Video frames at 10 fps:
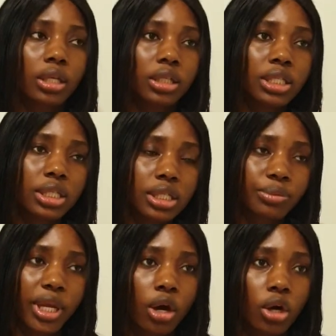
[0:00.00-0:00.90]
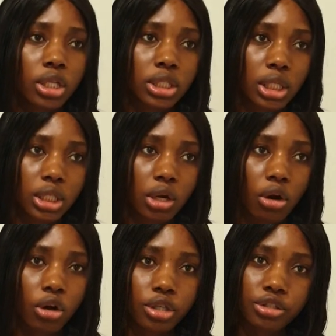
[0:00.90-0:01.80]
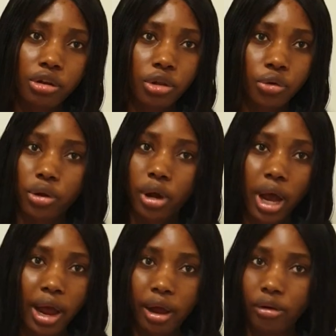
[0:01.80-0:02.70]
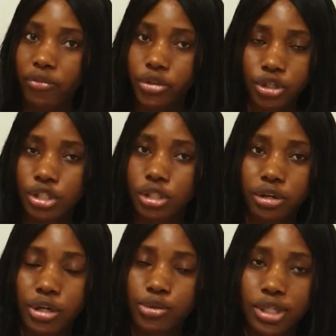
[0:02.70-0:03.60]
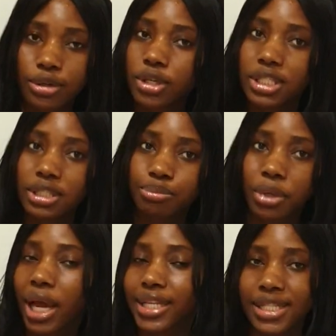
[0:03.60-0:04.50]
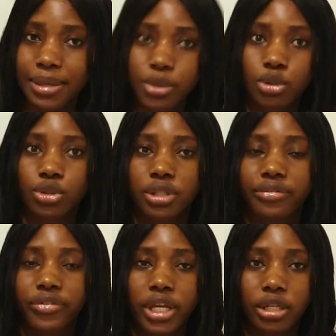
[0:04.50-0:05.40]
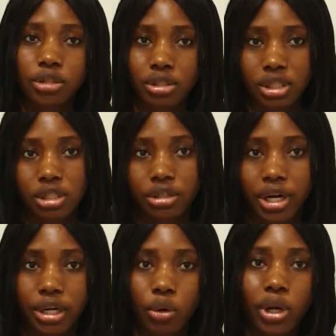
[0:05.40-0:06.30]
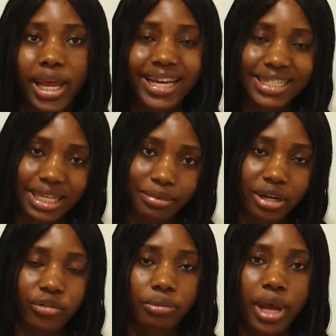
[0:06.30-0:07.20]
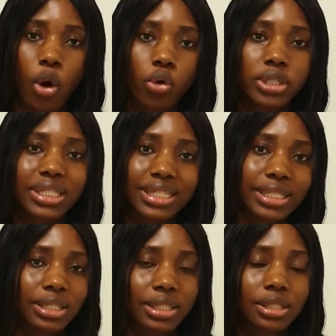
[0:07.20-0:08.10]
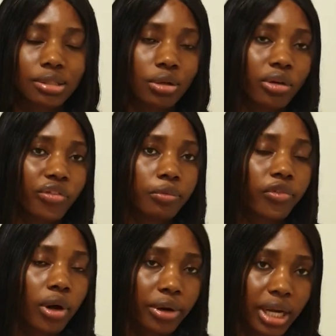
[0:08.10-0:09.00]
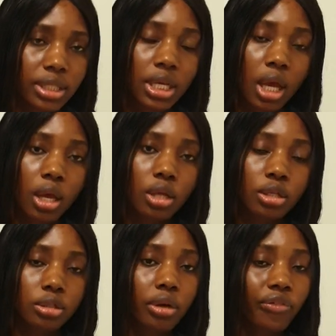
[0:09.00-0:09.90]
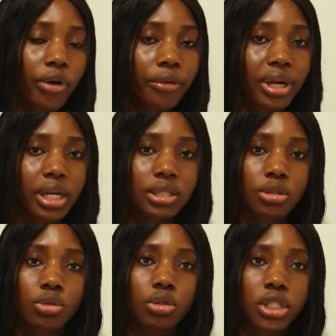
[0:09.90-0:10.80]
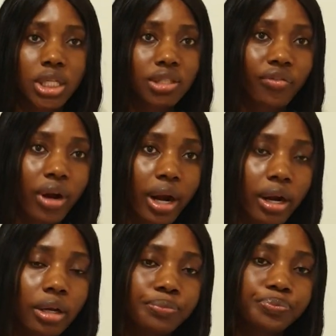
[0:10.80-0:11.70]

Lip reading: This is because in your country you do not have Turkish lira, so they don't accept tuition fee in Turkish lira. They only accept that from their own citizens, not from foreigners. So foreigners do transfer